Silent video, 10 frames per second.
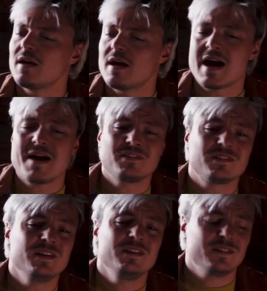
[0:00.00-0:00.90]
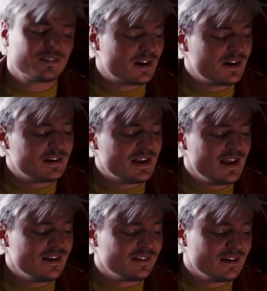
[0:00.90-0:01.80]
I've seen sunny
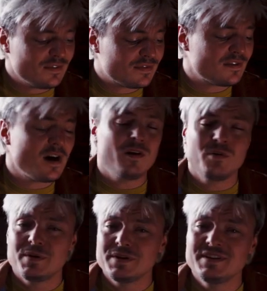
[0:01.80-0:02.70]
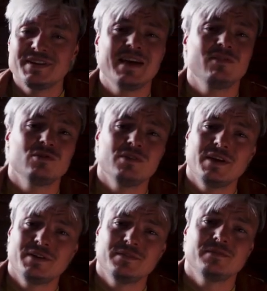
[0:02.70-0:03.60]
days that I thought would never
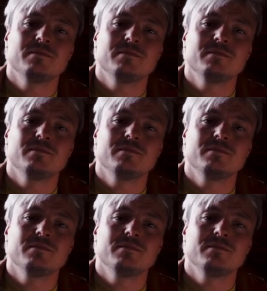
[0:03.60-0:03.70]
end.